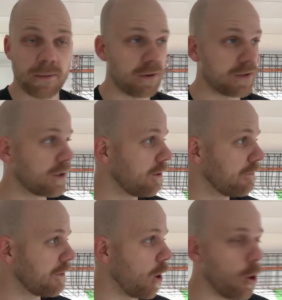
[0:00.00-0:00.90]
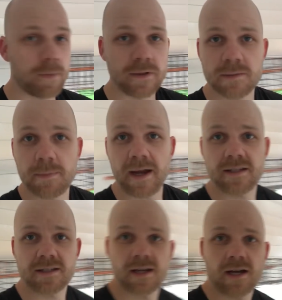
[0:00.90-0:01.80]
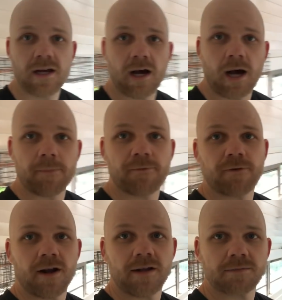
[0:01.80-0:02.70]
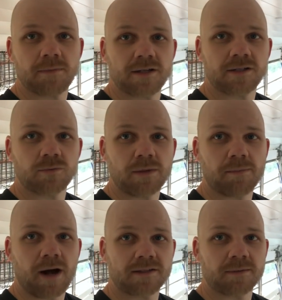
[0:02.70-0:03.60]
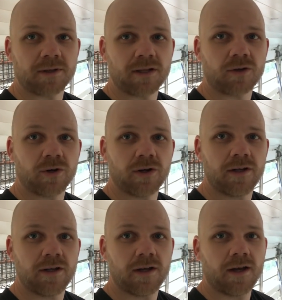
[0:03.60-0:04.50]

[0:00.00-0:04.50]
of preserve the open space up front as much as we possibly could